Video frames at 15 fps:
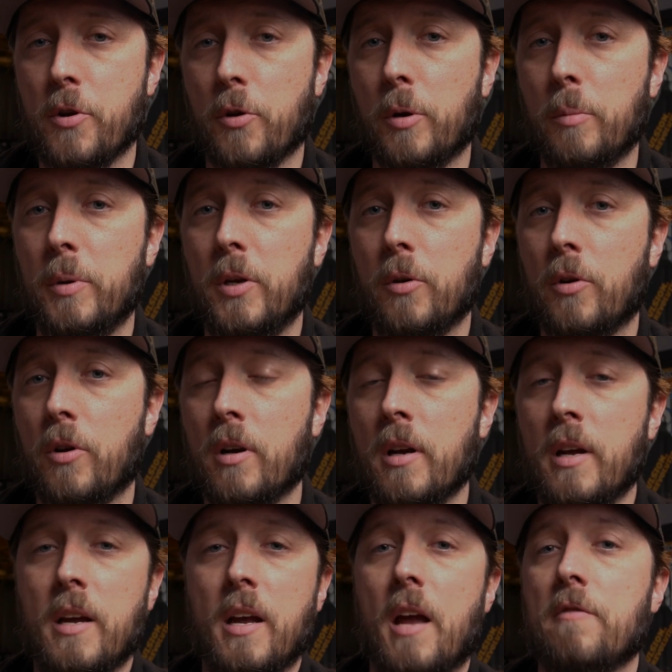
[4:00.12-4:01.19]
your computer,
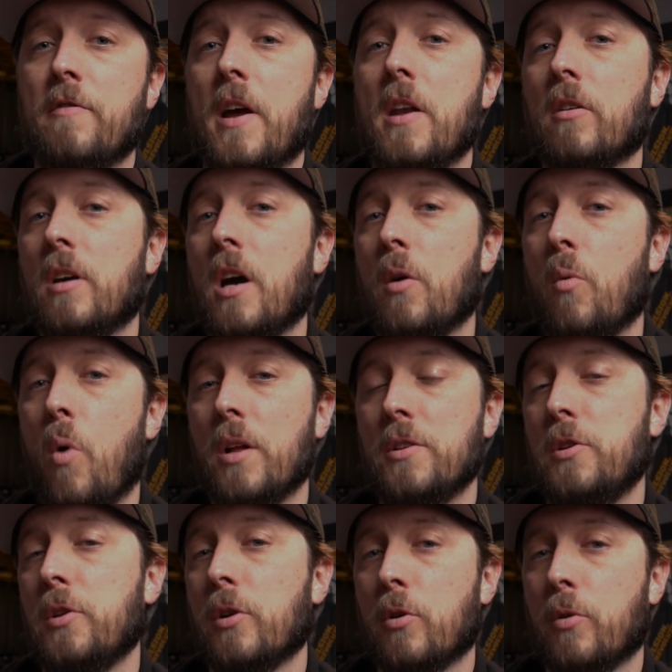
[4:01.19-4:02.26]
and Final Cut wants
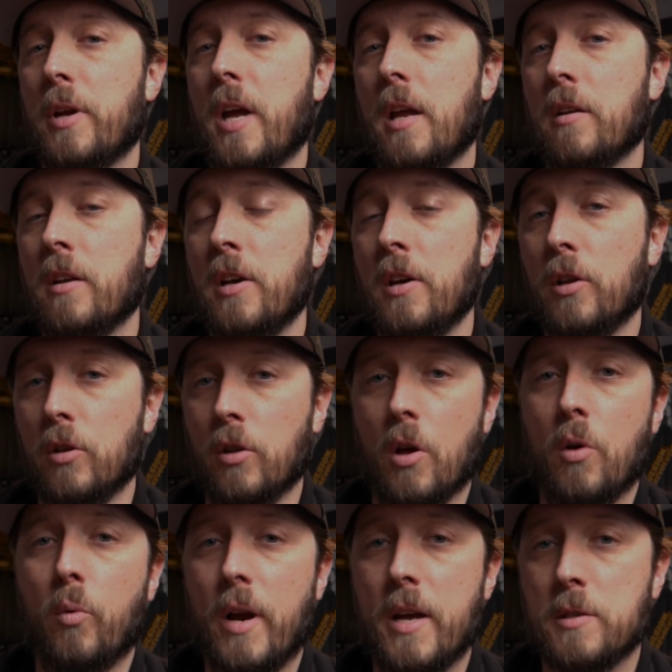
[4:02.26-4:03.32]
you to create
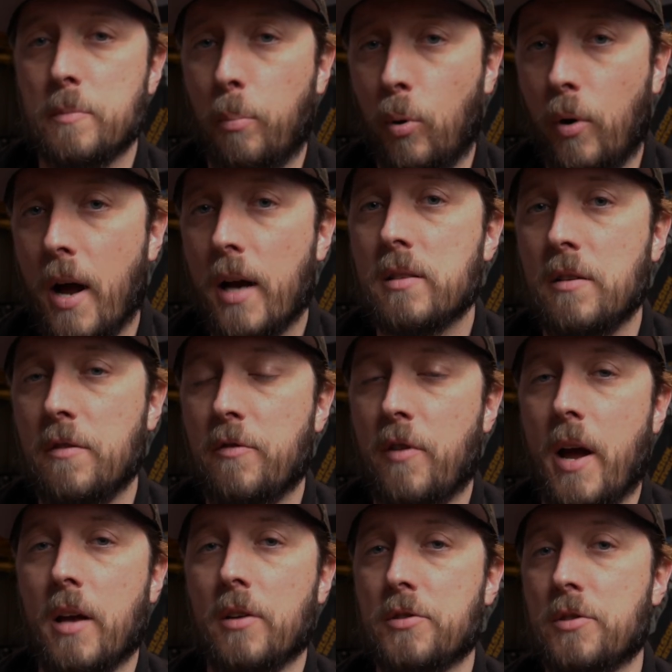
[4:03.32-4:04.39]
low-res proxy
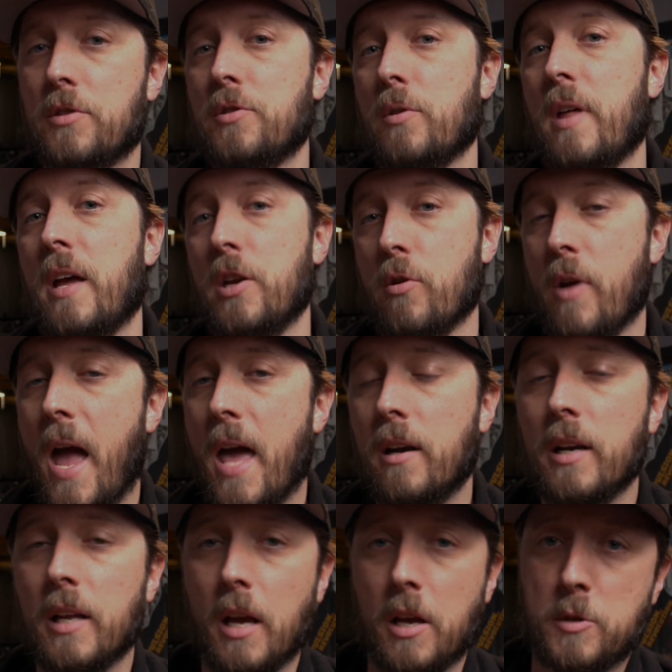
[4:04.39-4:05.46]
files so that your
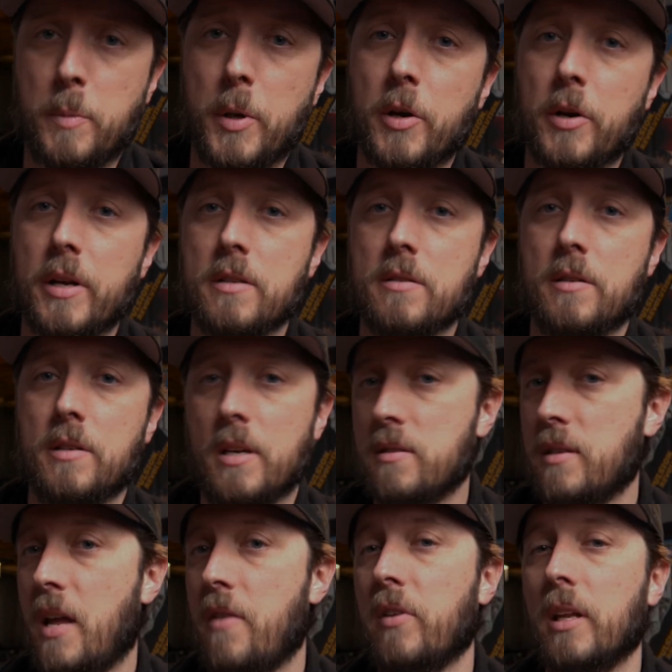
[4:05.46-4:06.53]
editing experience
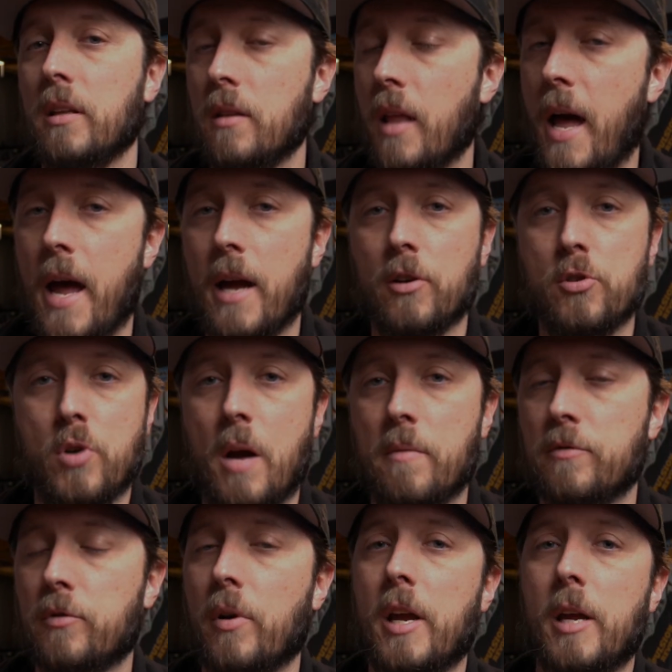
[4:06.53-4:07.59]
doesn't have any lag,
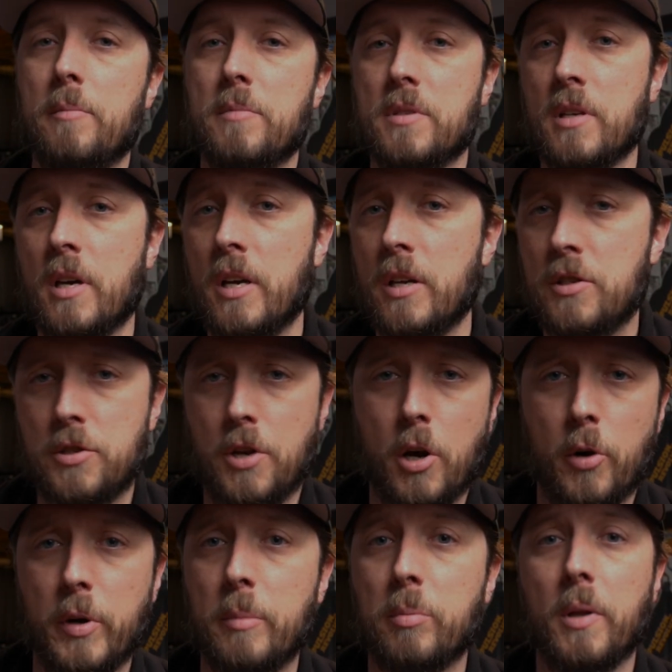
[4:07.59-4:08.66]
drop frames,
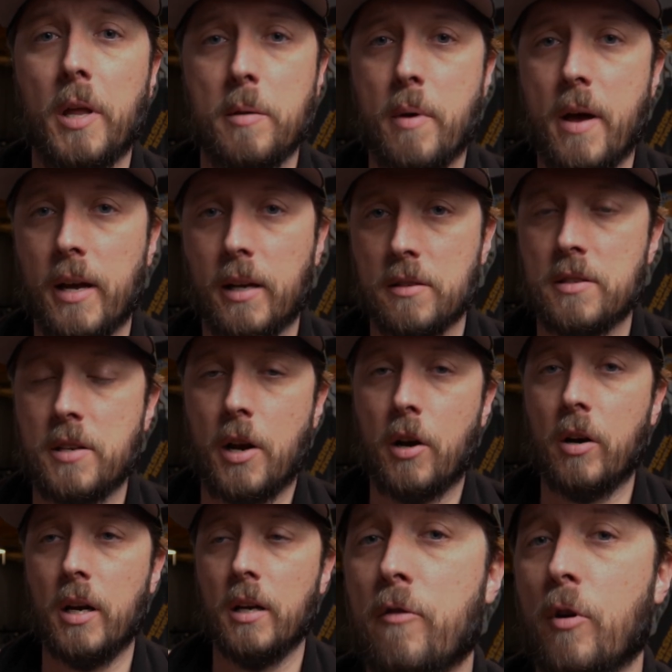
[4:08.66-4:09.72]
stuttery playback,
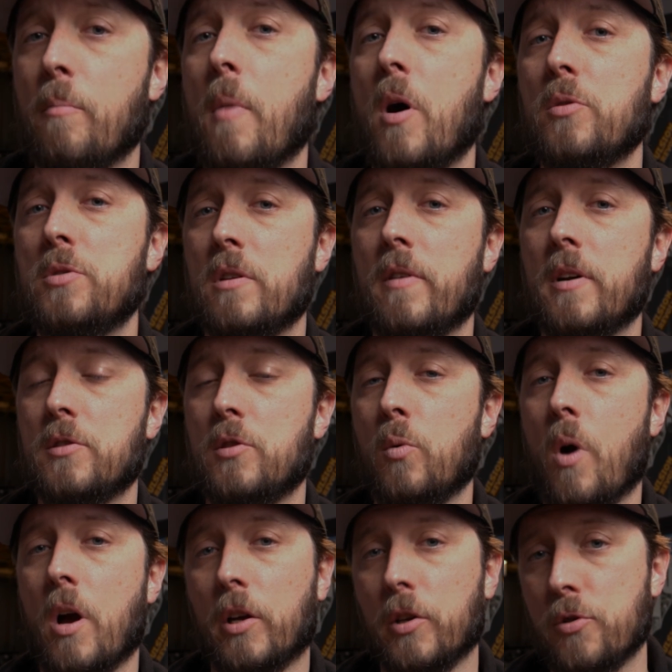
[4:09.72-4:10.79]
etc. For most of us who
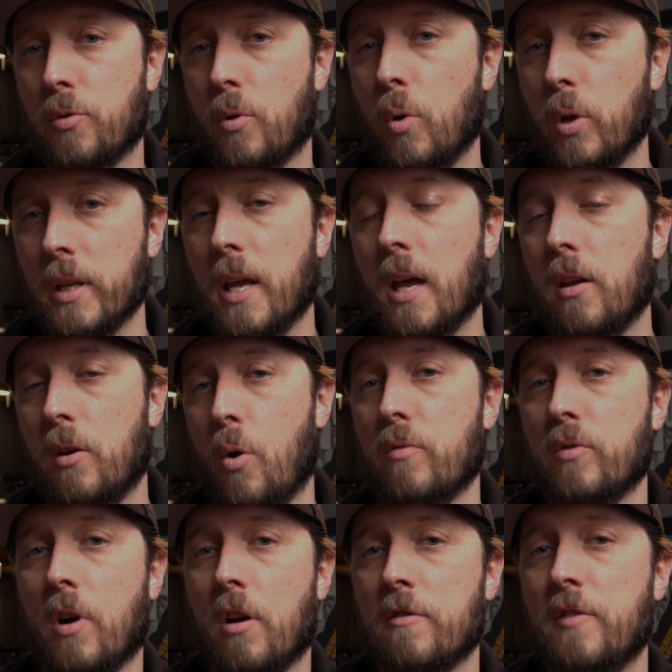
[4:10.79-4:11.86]
want control again
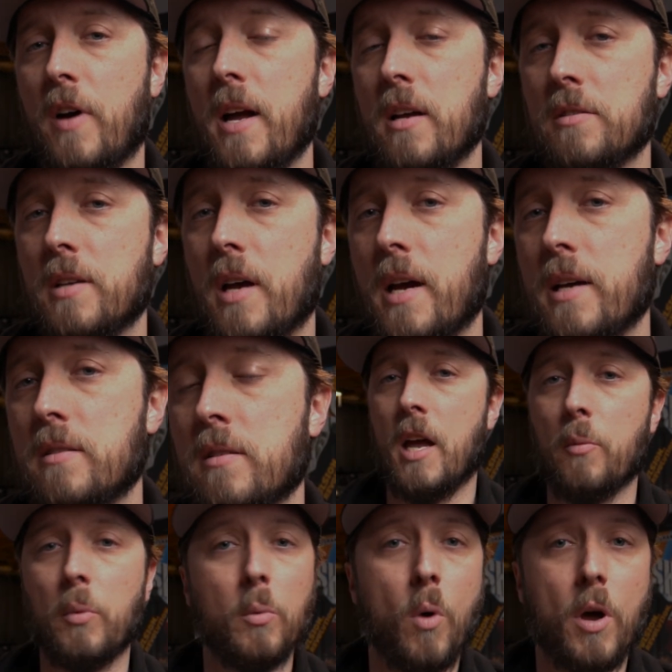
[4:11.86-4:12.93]
over our file size,
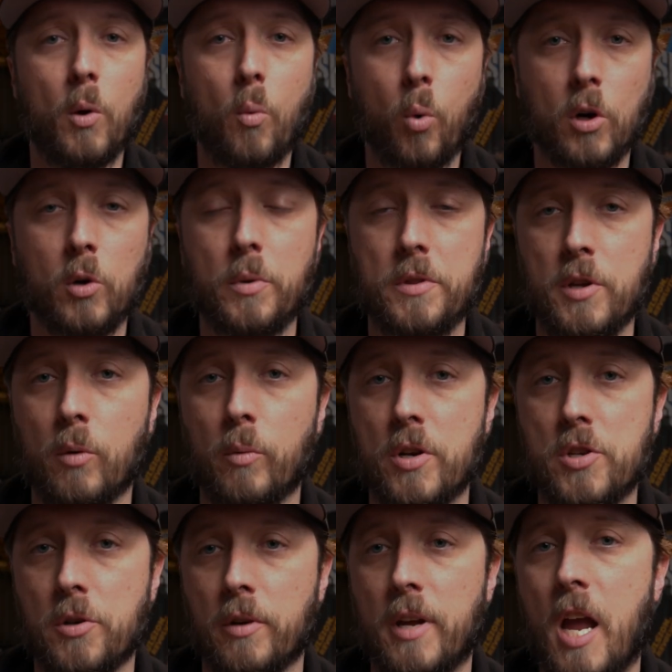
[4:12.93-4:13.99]
and we want to work with the
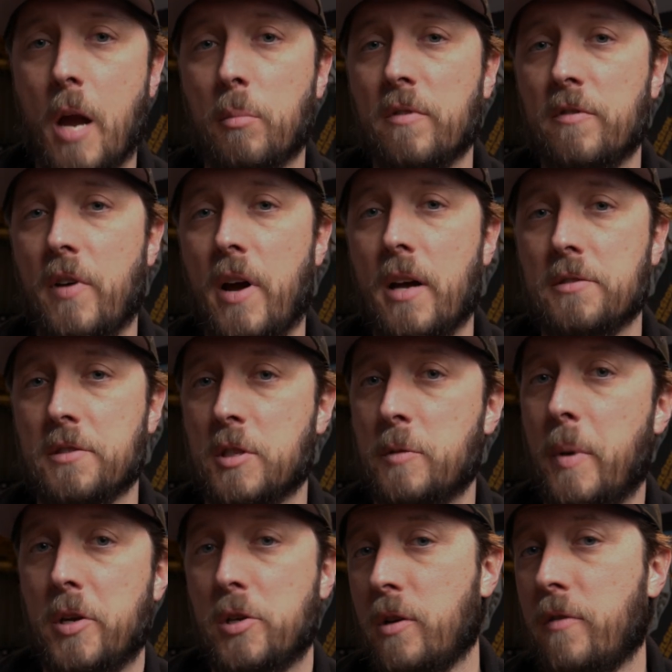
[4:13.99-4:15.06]
original camera files,
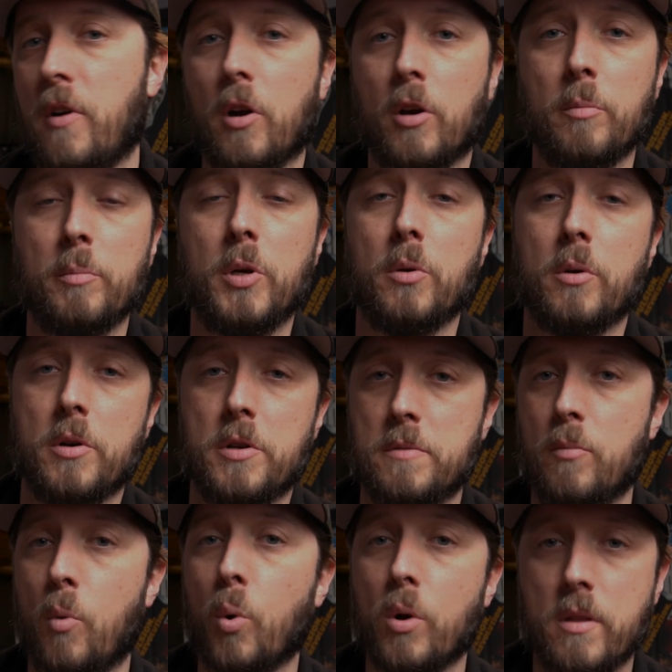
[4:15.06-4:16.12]
especially if our computer is
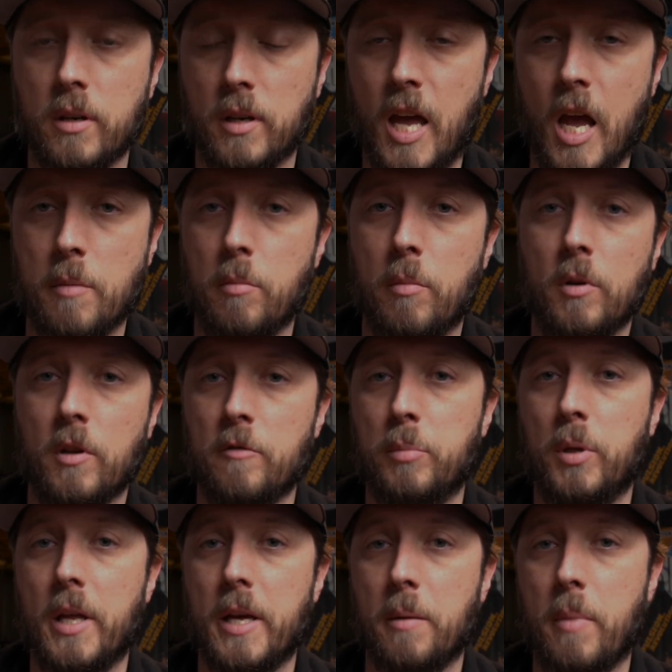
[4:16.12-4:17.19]
more than capable of
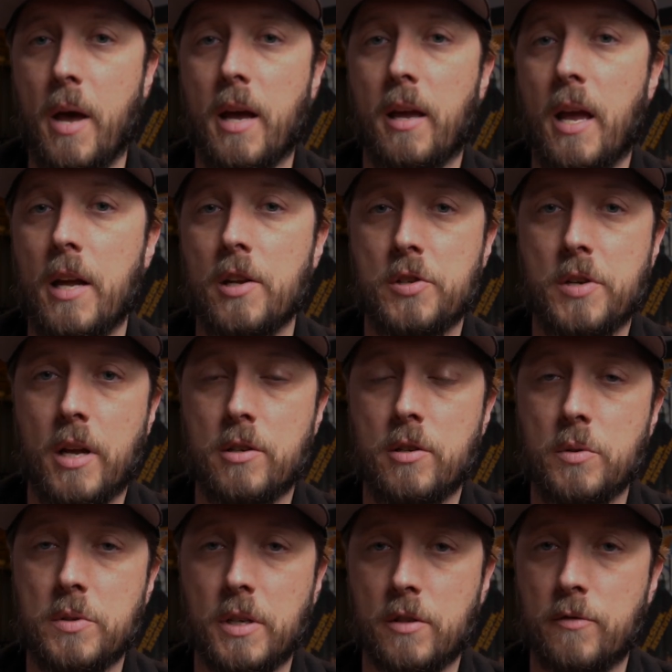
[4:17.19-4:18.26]
playing back
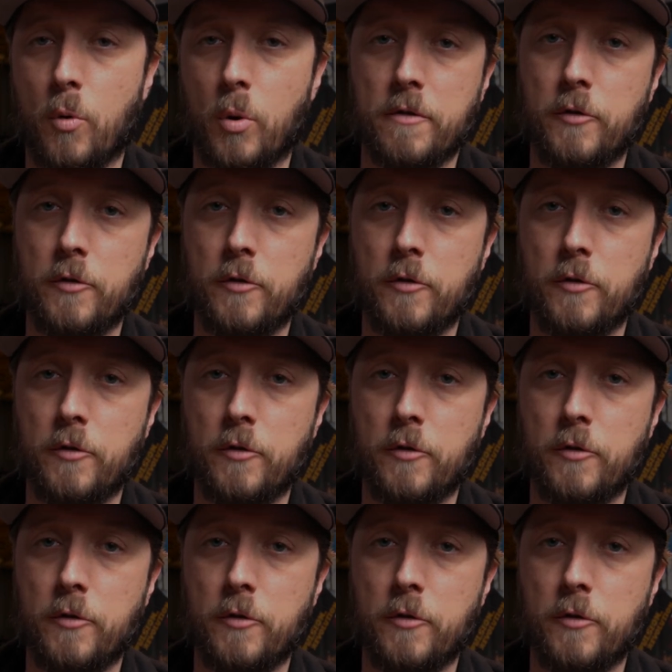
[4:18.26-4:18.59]
H.264